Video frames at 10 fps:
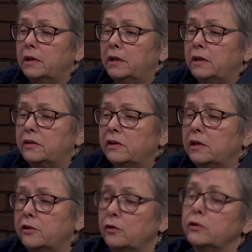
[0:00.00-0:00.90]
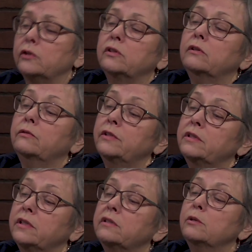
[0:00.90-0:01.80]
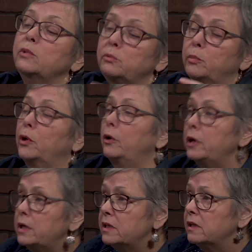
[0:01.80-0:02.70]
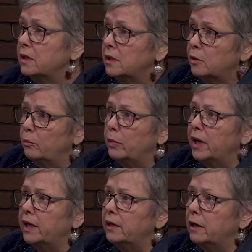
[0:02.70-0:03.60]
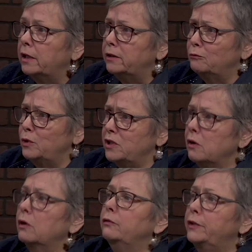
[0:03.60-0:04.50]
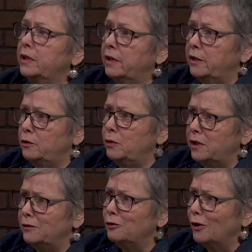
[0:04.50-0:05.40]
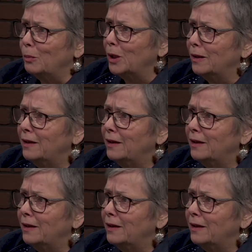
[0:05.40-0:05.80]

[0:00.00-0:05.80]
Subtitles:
is that our social service system is burdened by unresolved, untreated trauma.